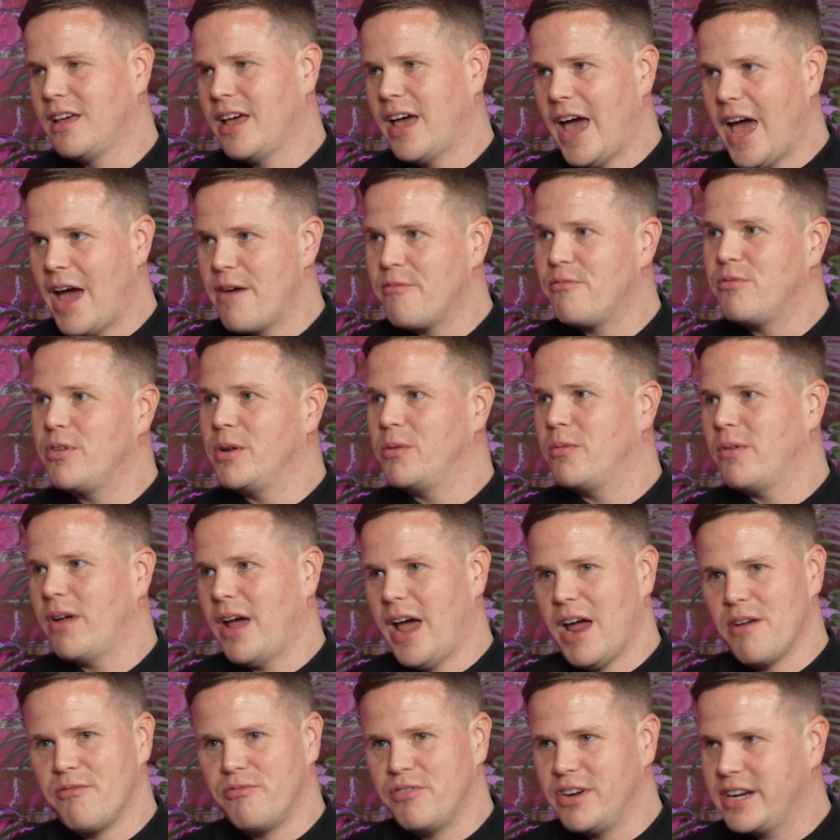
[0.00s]

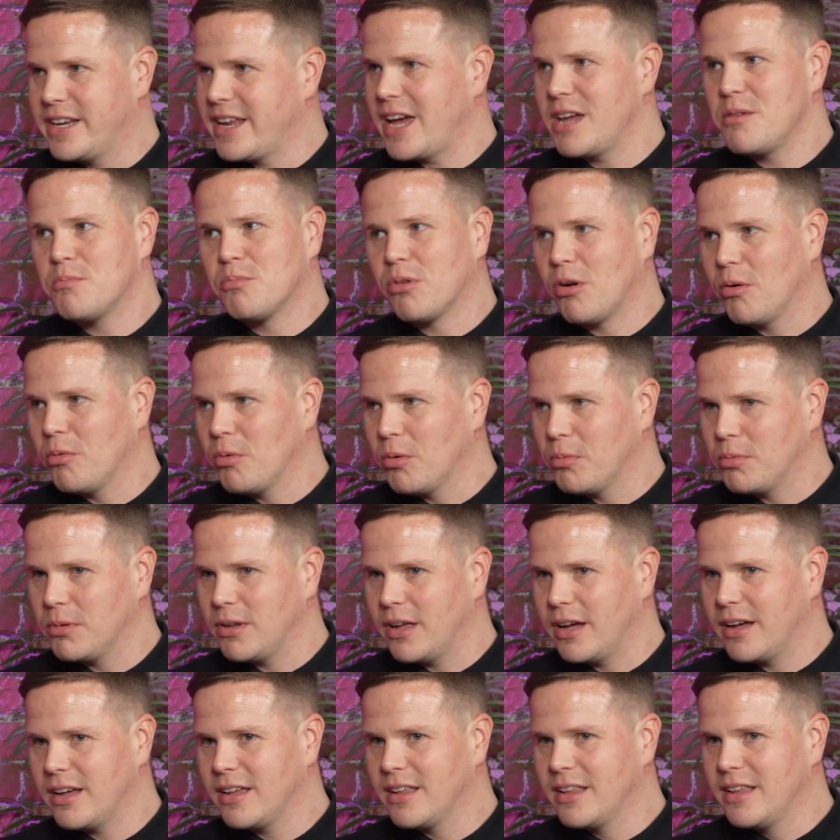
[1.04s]
every day
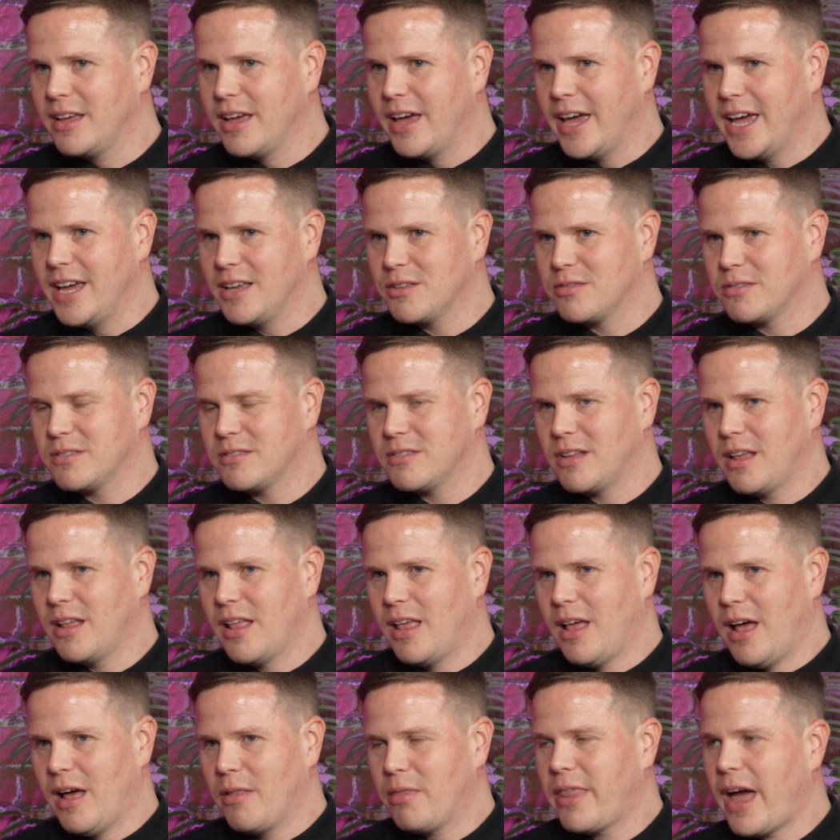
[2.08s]
probably, is
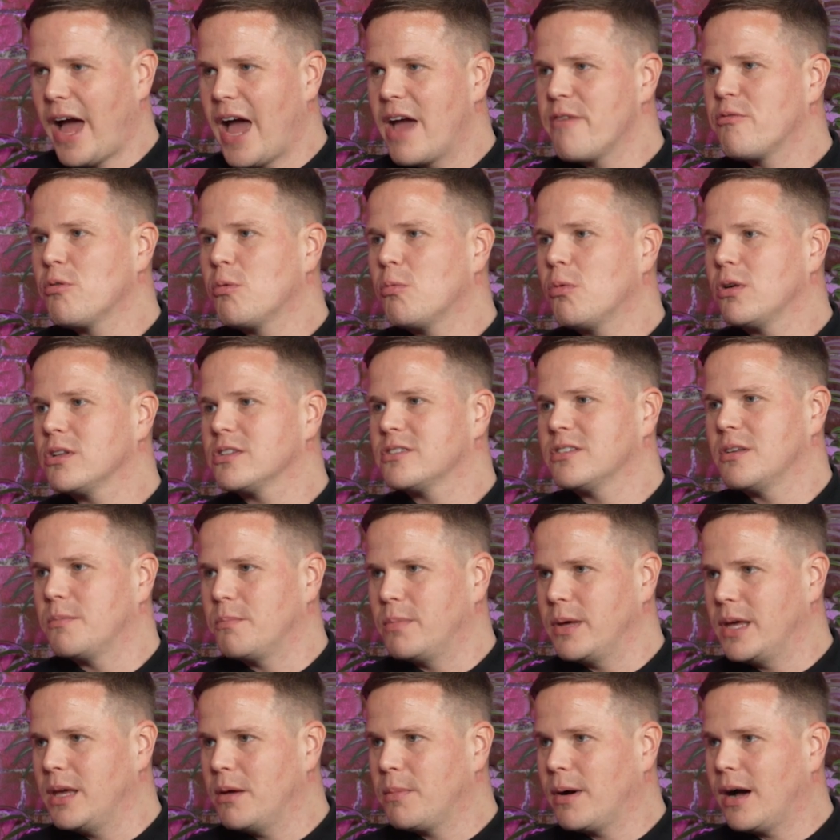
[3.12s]
that everyone wants to
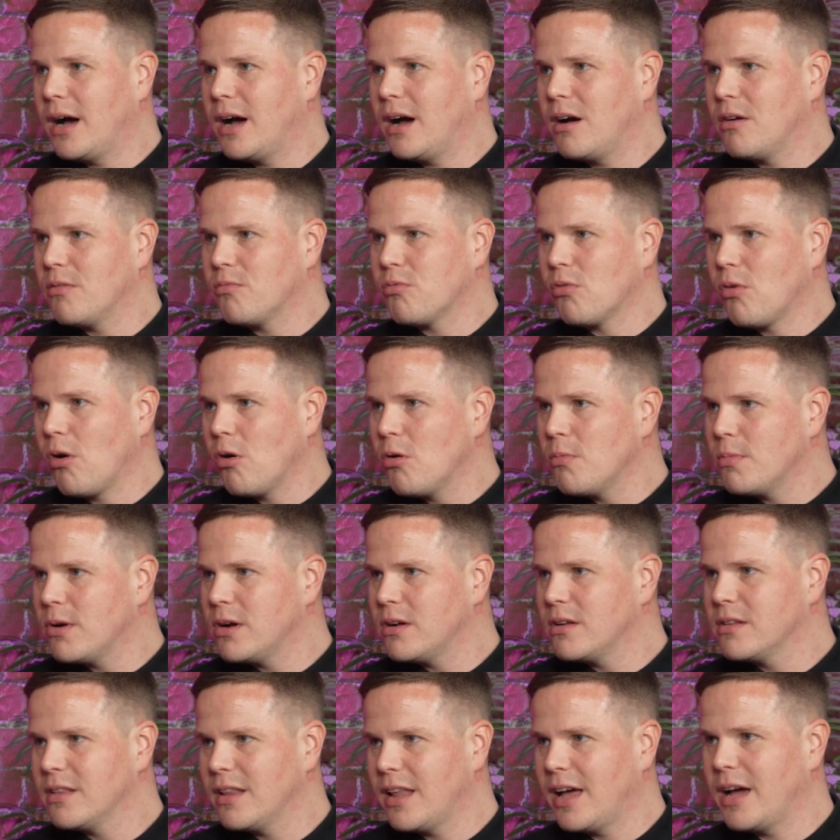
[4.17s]
be a part of Roma.
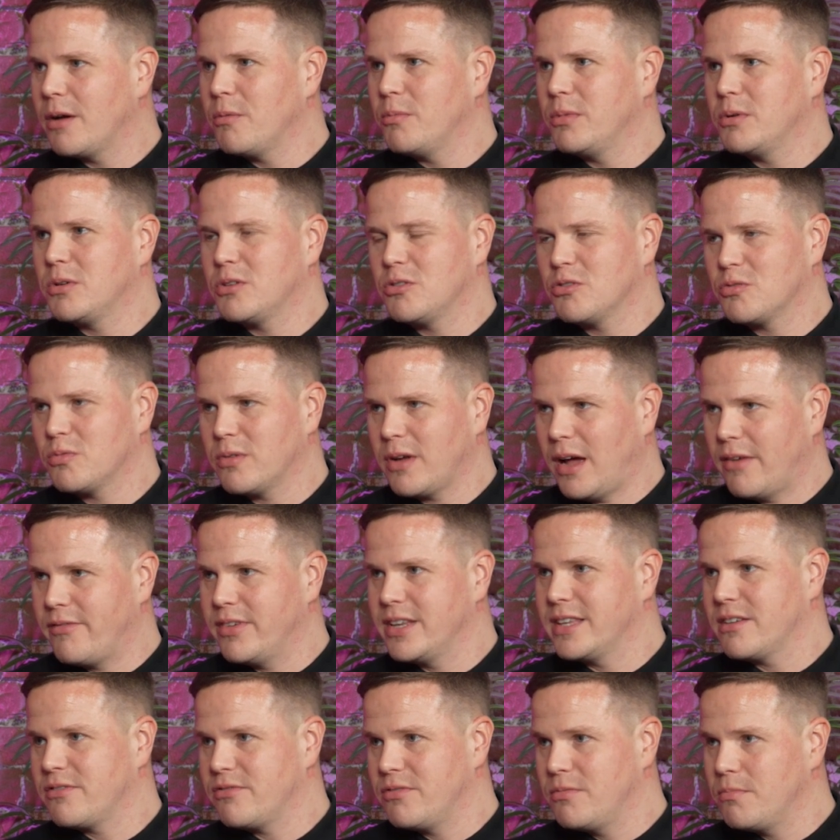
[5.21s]
Like we just having
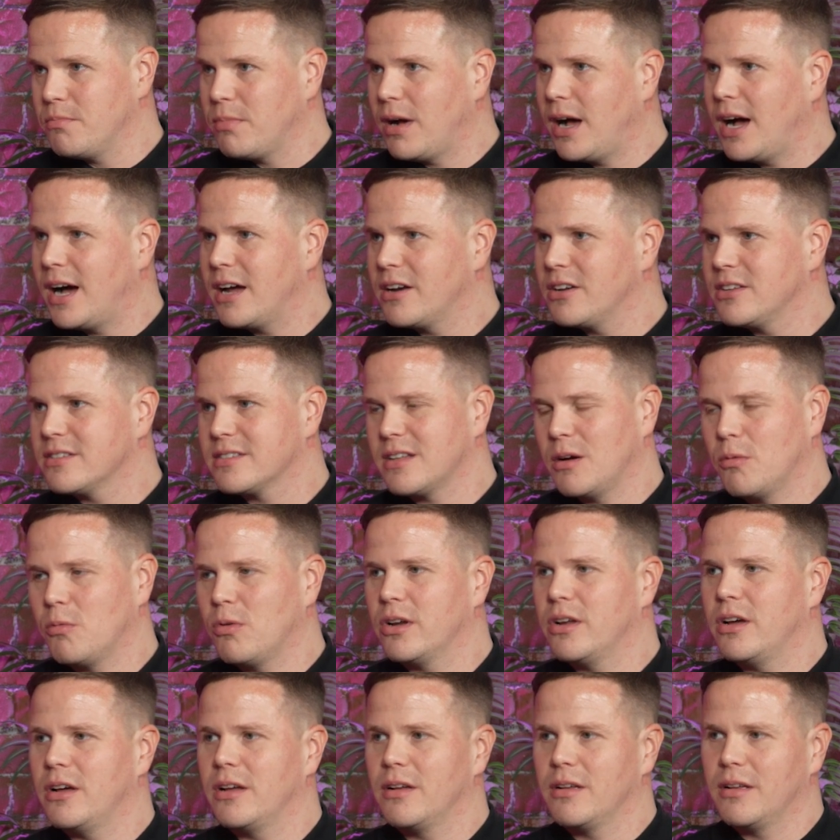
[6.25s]
different partners that want
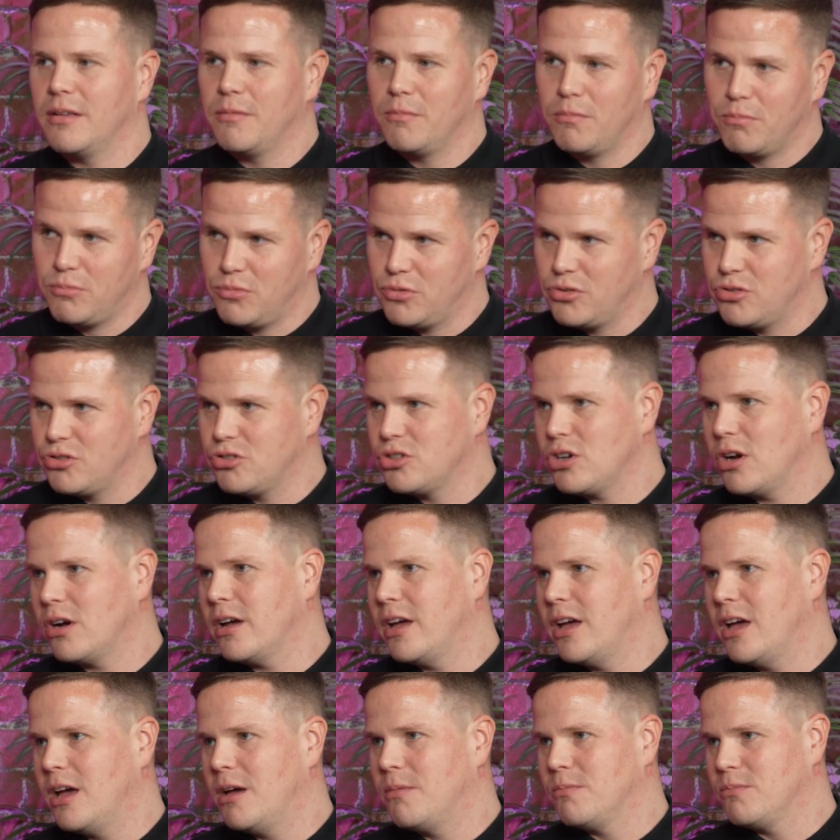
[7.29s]
to
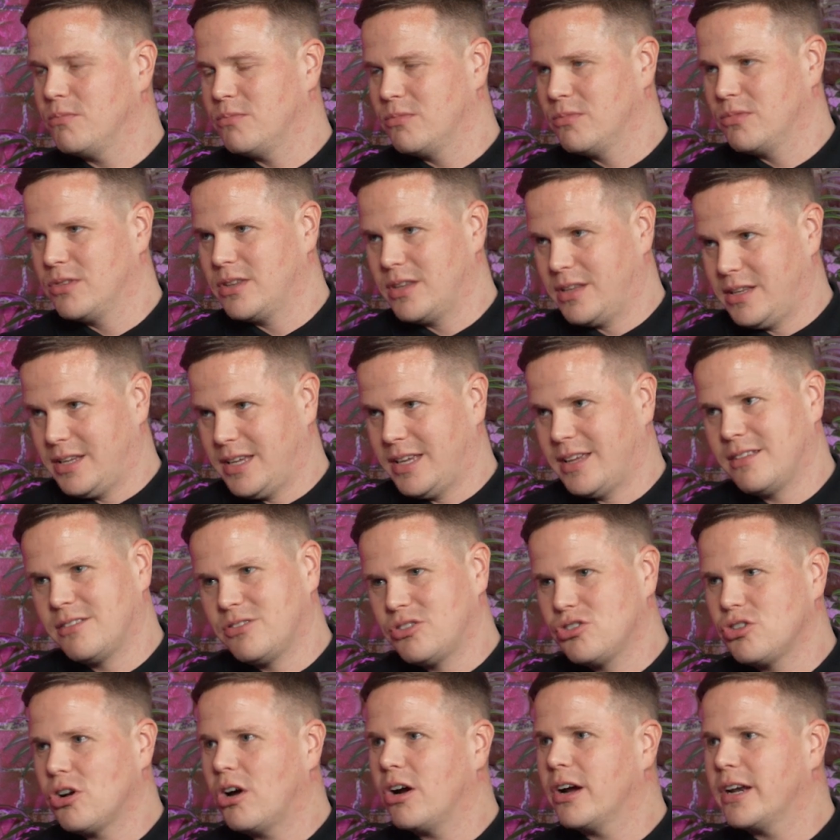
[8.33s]

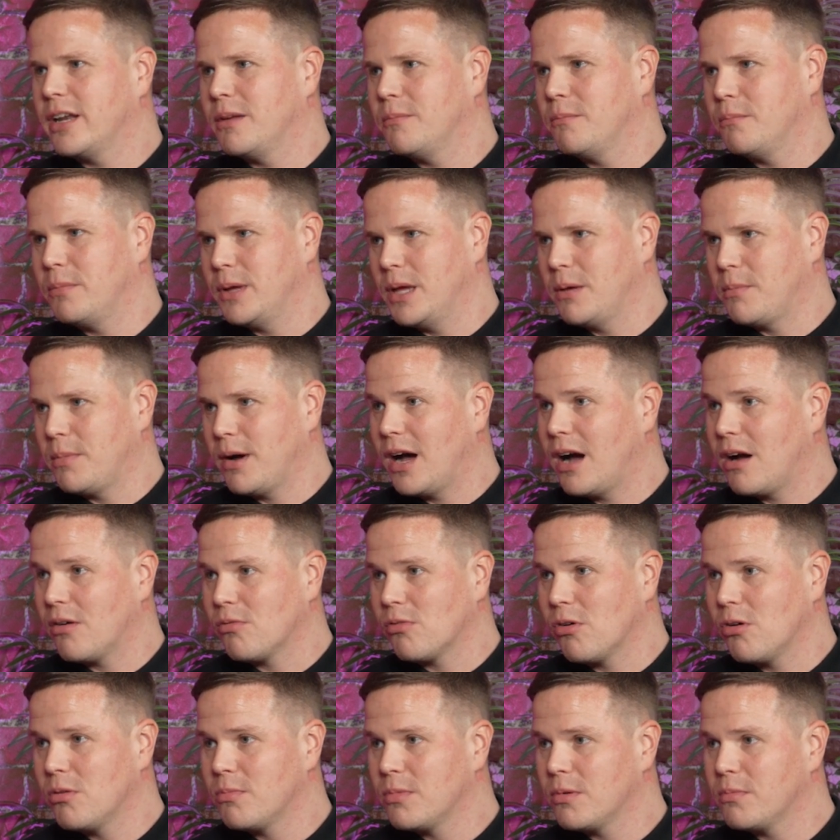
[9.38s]
join and be a part of
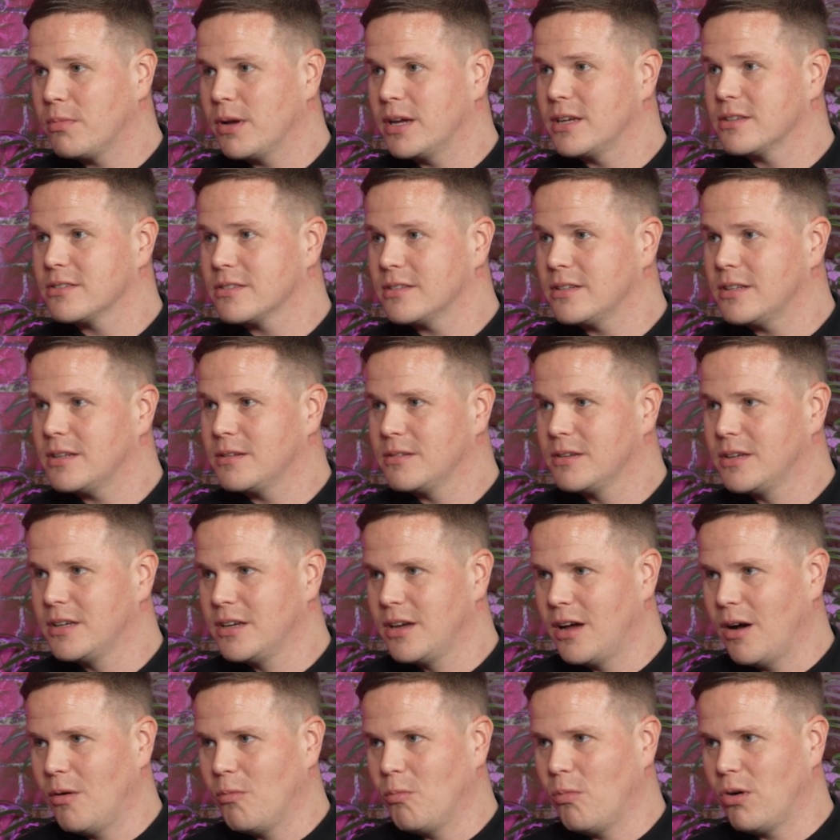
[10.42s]
Roma basically,
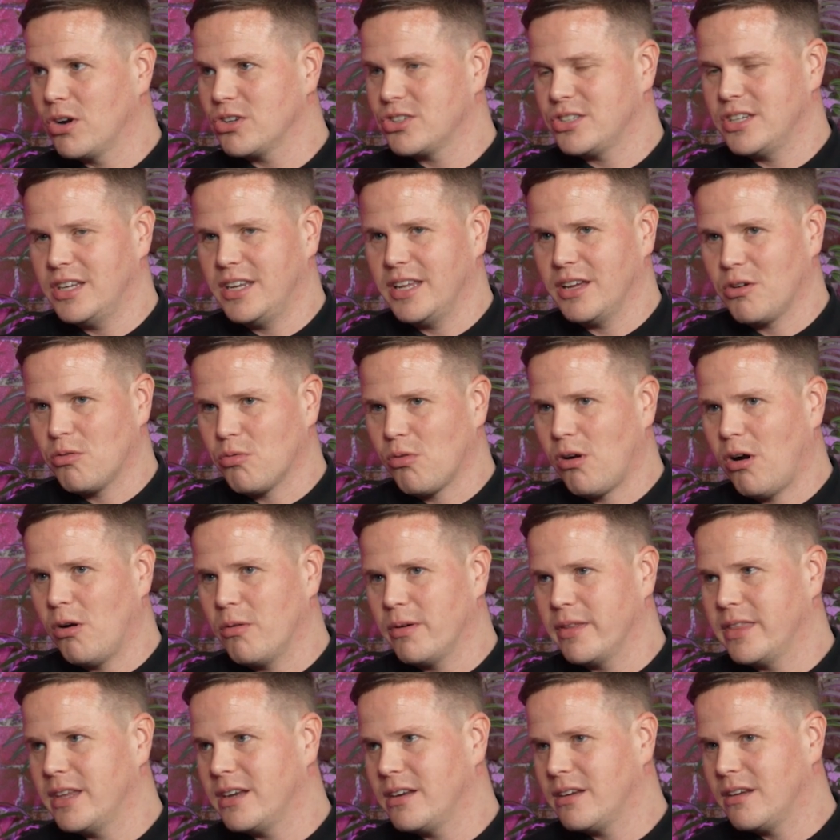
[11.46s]
and watching it grow,
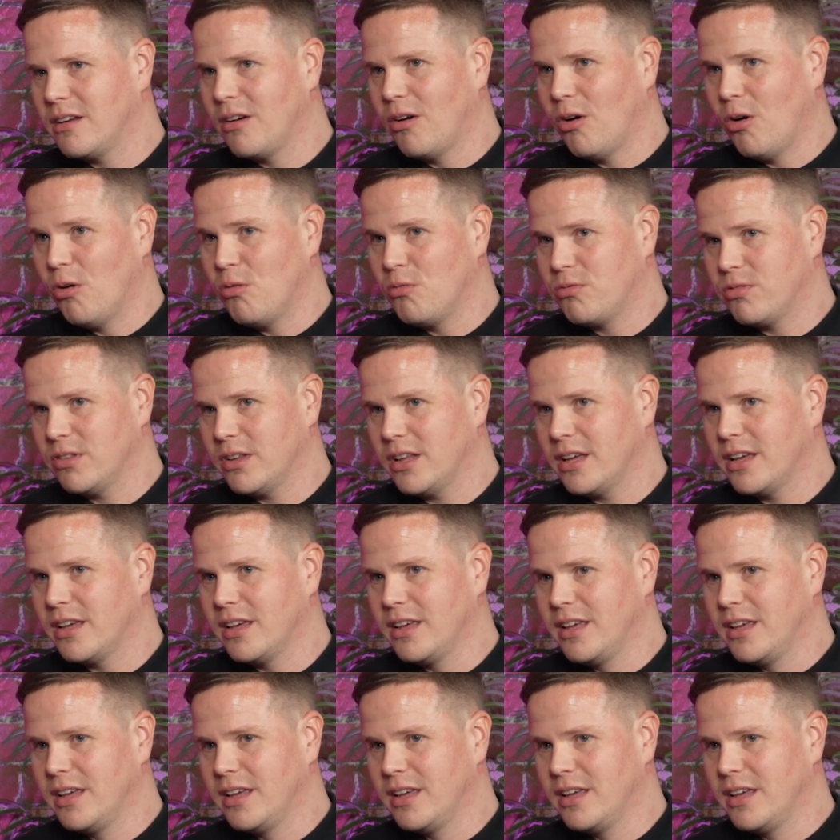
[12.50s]
and then hopefully